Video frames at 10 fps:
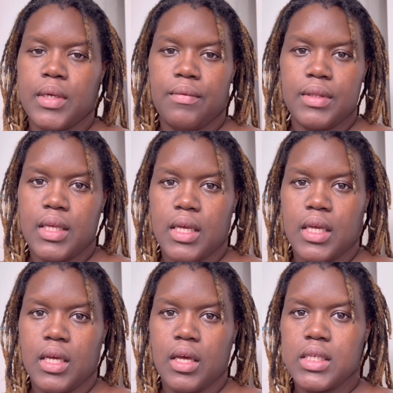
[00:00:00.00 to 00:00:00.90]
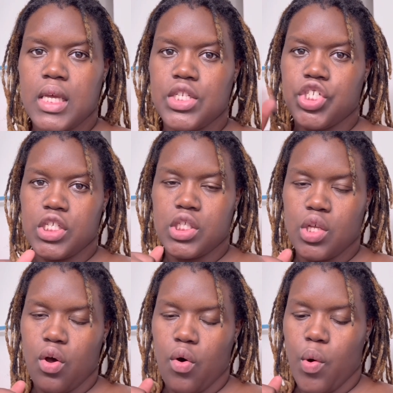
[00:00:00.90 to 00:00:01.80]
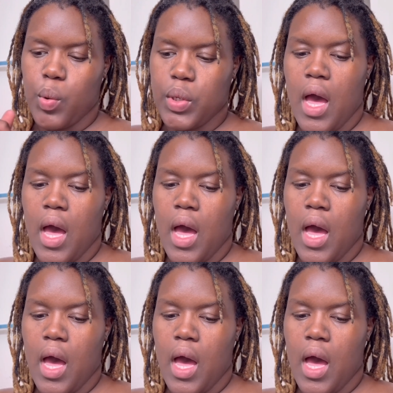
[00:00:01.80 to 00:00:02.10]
everything because I just sold